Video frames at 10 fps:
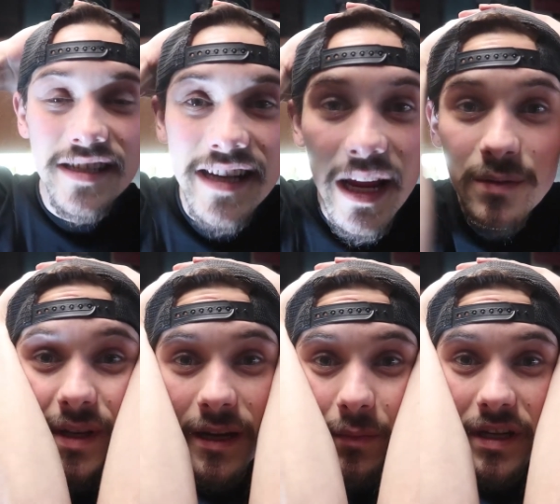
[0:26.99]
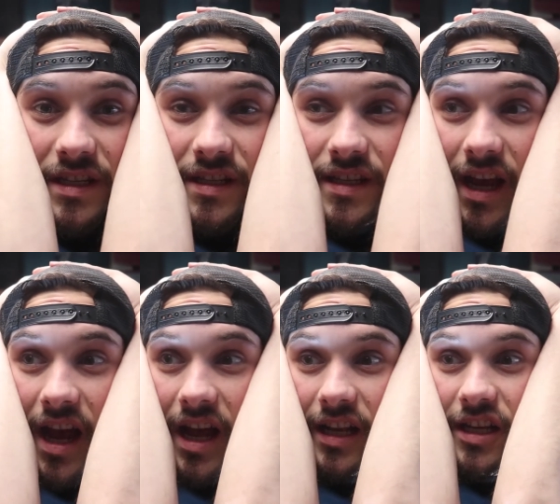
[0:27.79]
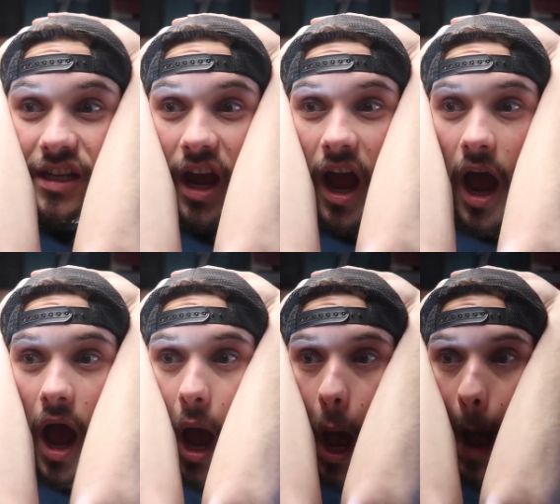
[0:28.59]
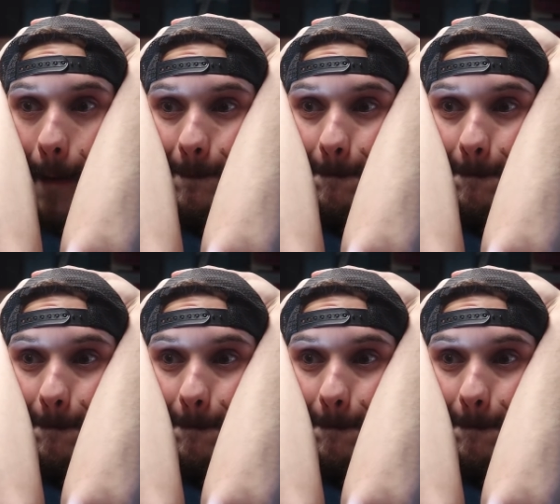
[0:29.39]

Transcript: Snape's gonna be such a